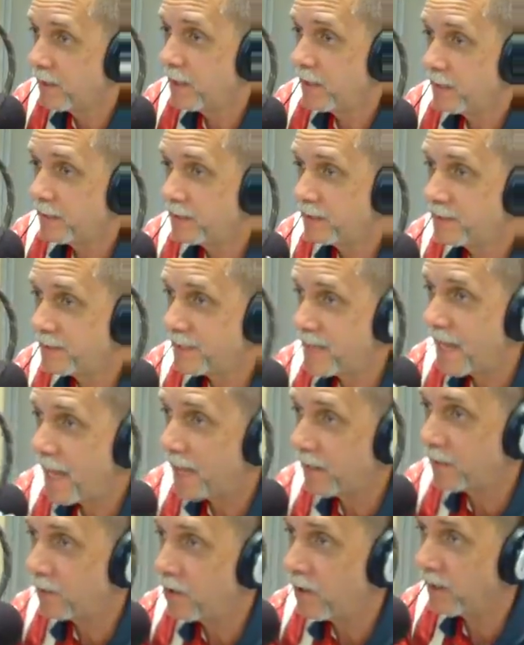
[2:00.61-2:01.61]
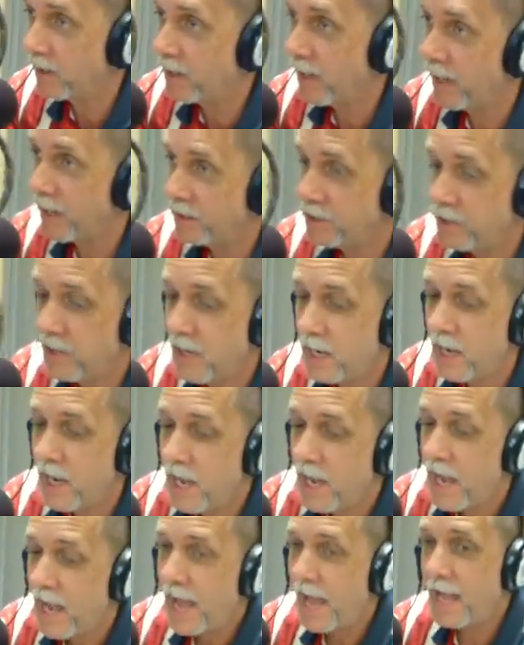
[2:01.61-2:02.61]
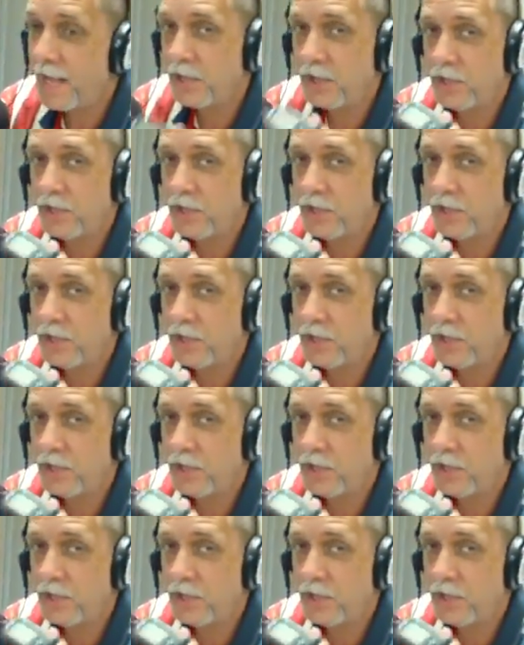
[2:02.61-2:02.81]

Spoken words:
Okay. This is an analog gauge. Okay.